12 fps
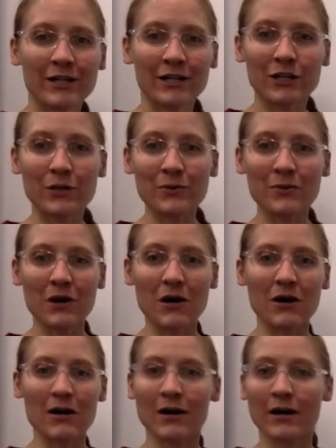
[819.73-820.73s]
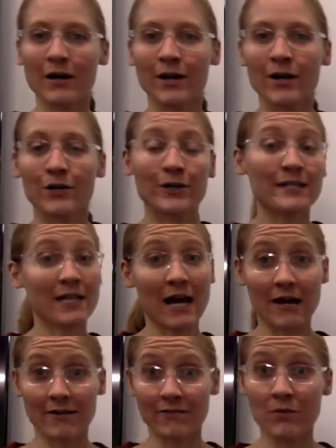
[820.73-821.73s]
you are going to
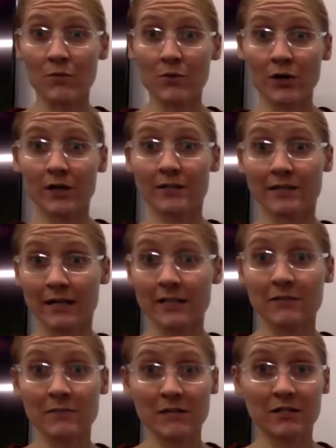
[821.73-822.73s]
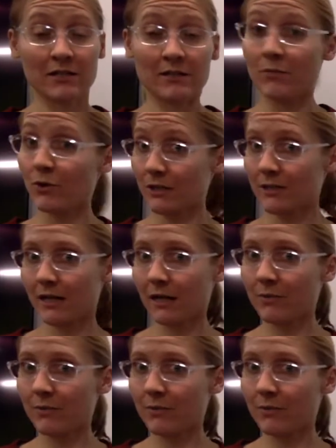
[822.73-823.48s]
have a more acidic species, a more acidic